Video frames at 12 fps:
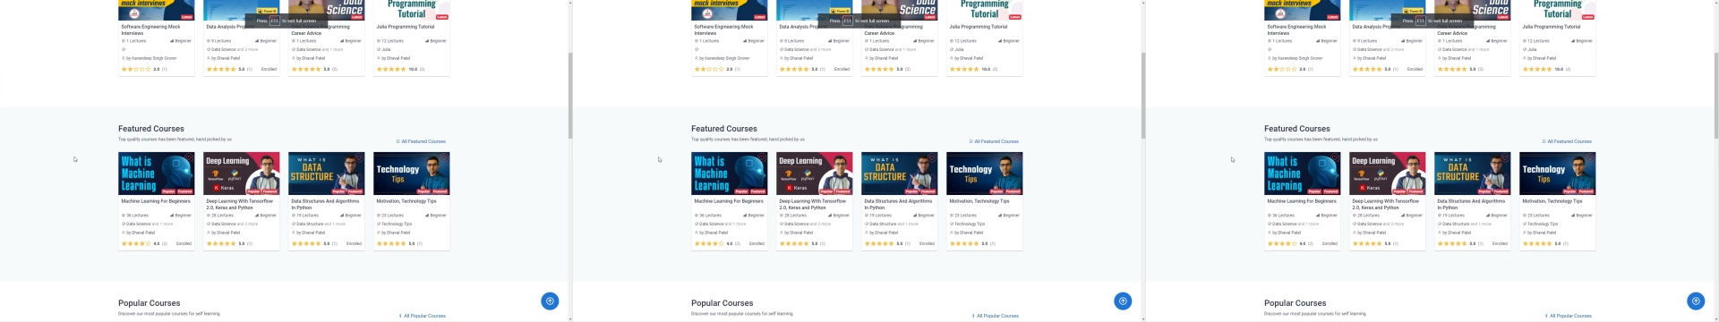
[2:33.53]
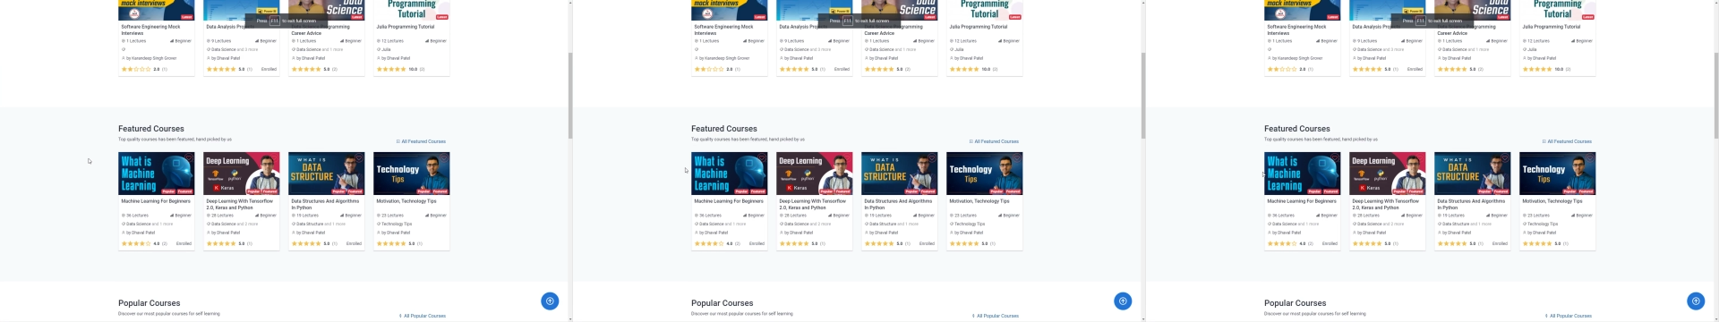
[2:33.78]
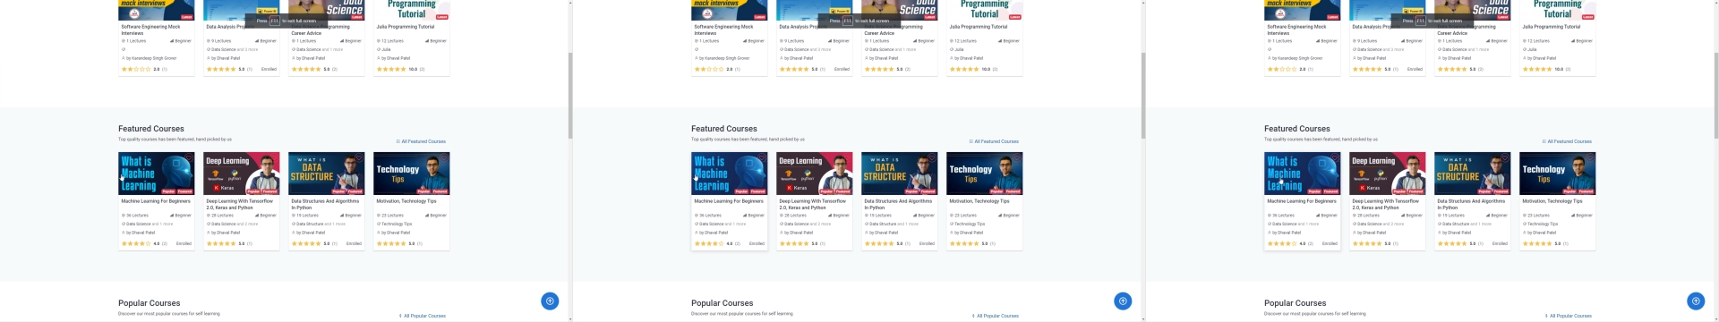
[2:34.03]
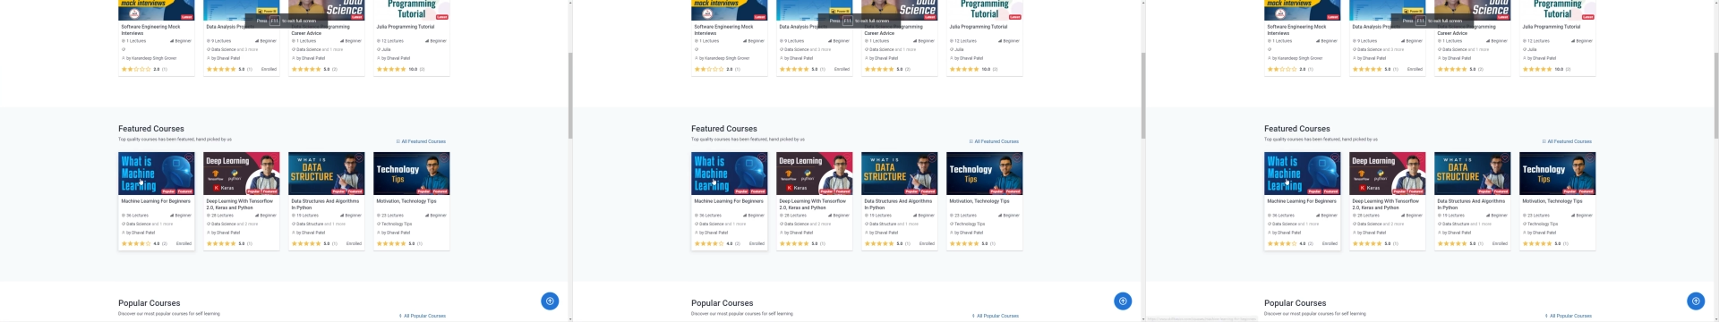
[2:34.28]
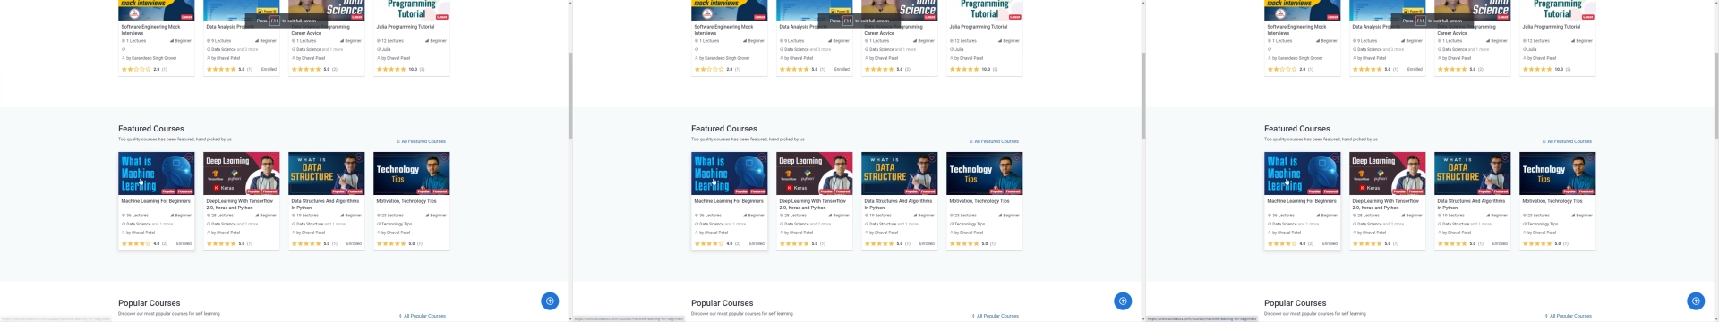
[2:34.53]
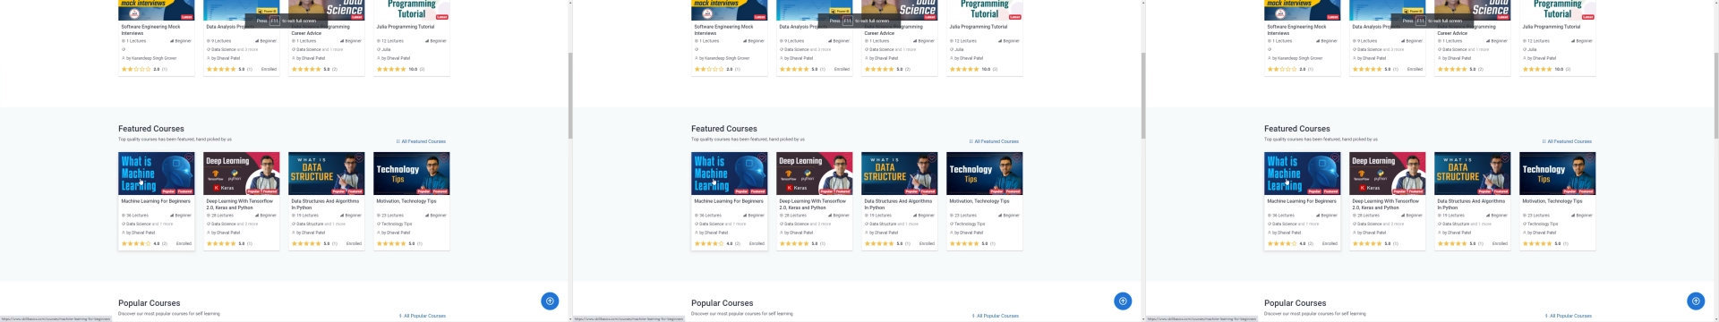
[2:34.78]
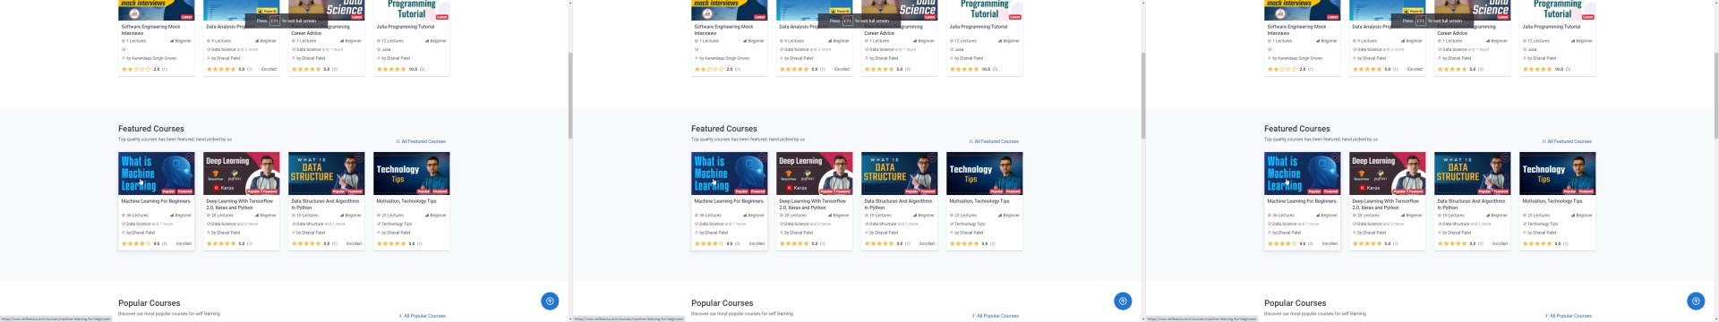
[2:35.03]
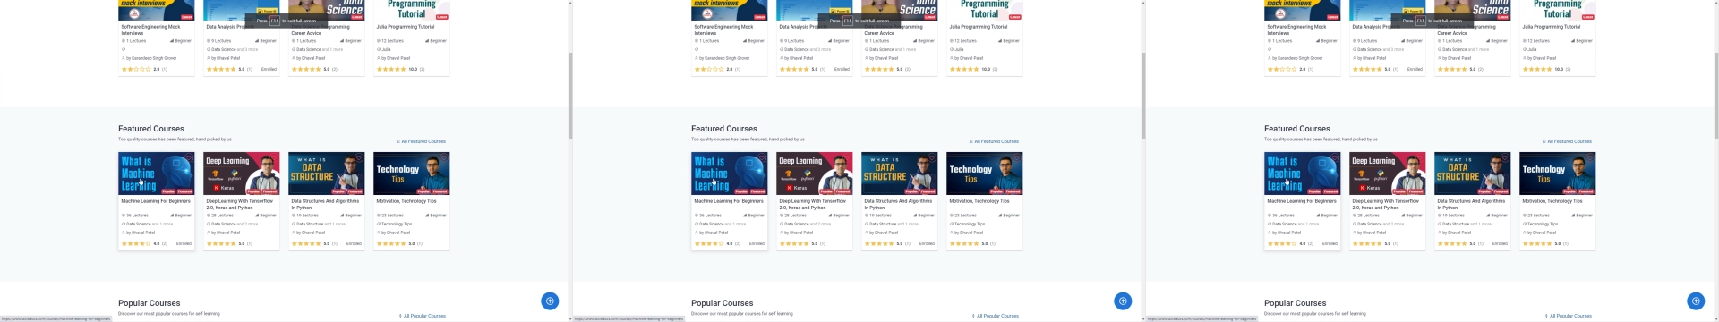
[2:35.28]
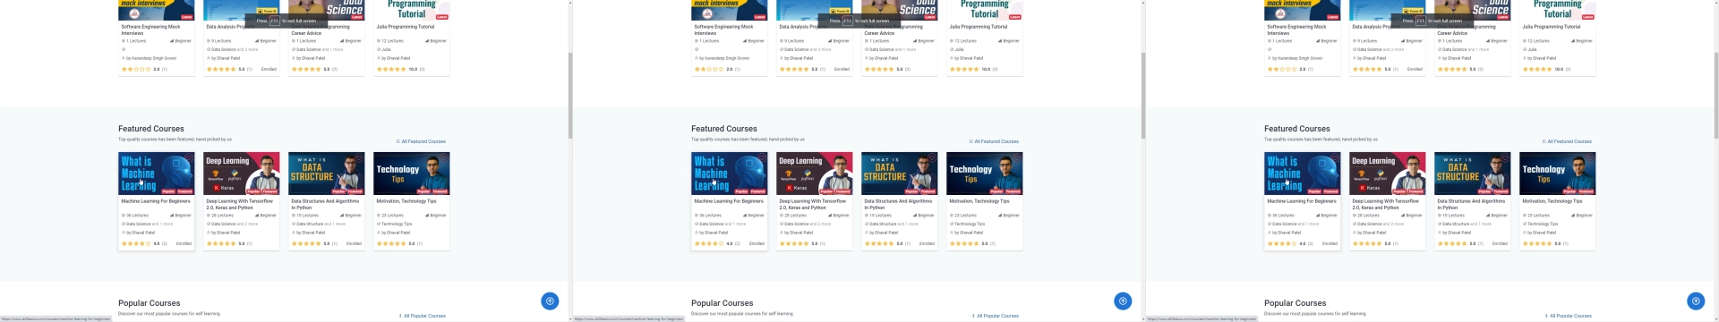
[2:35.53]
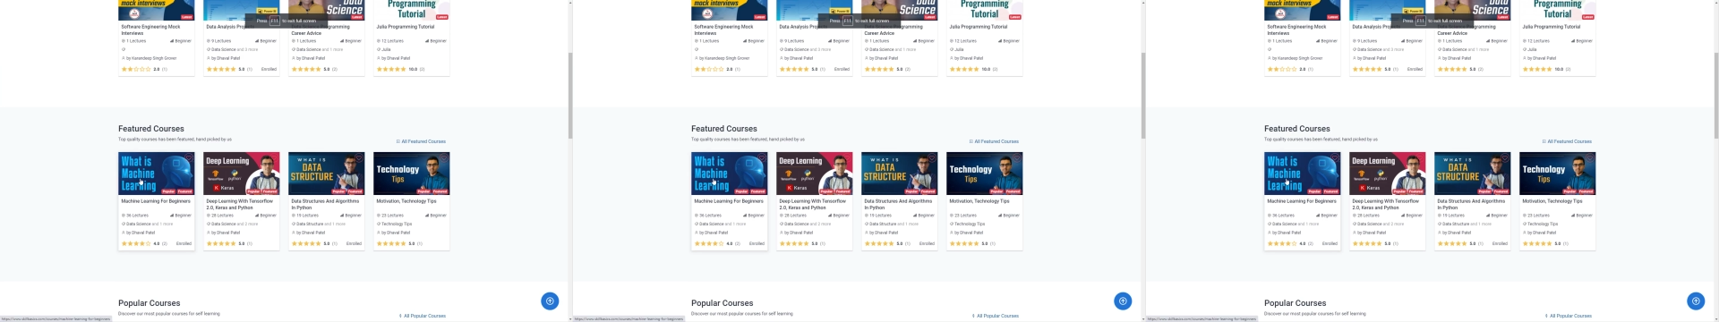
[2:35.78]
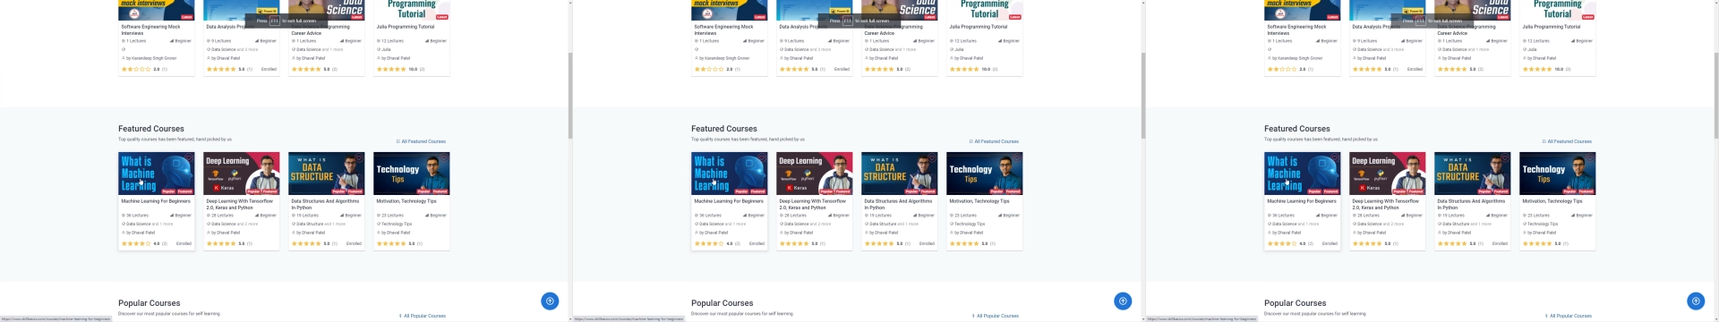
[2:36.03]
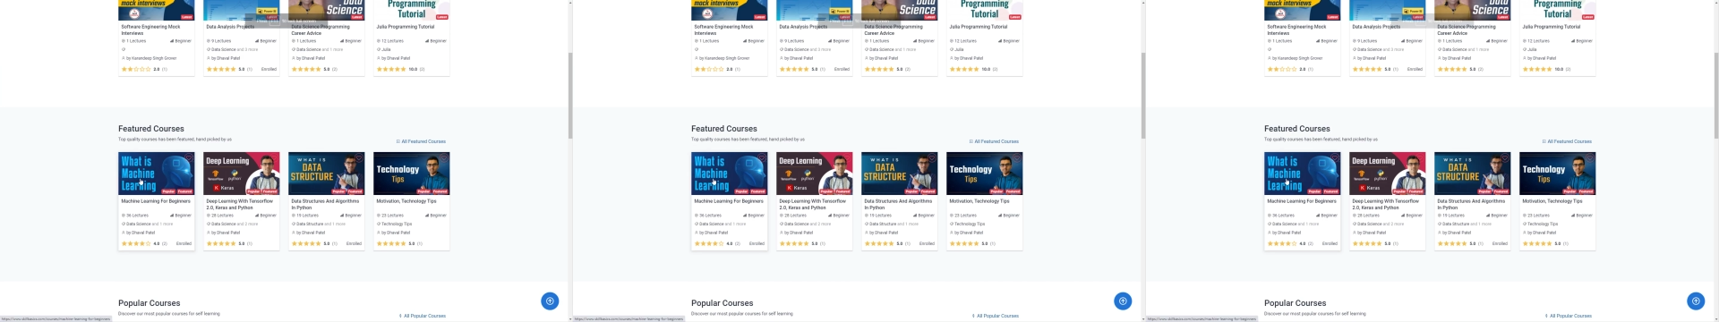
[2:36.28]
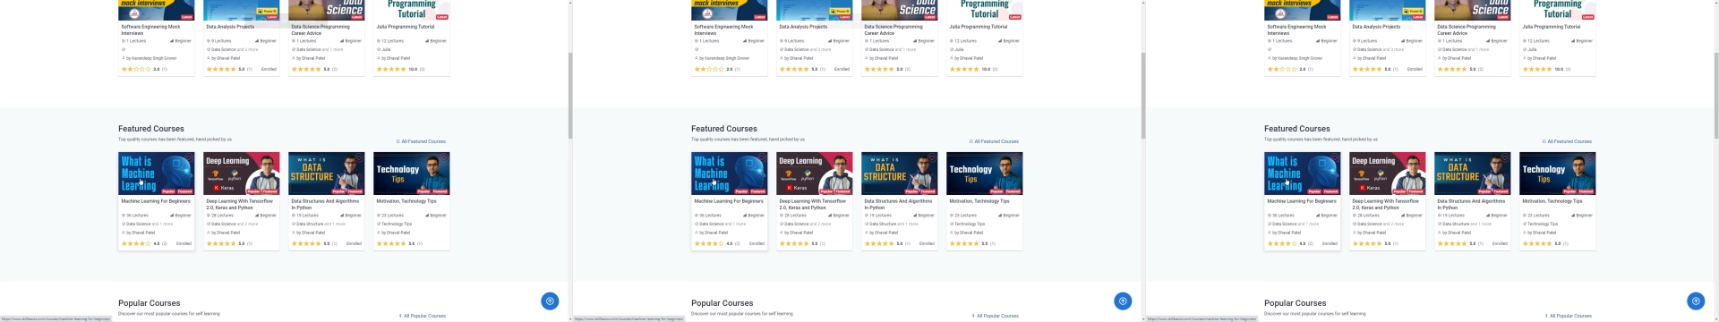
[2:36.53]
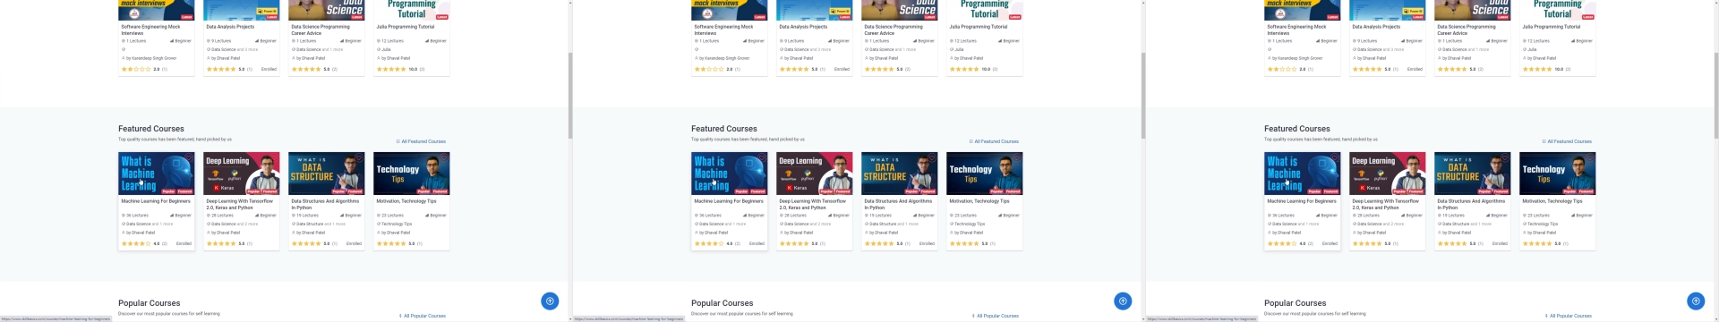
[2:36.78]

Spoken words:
[unreadable: no face in view]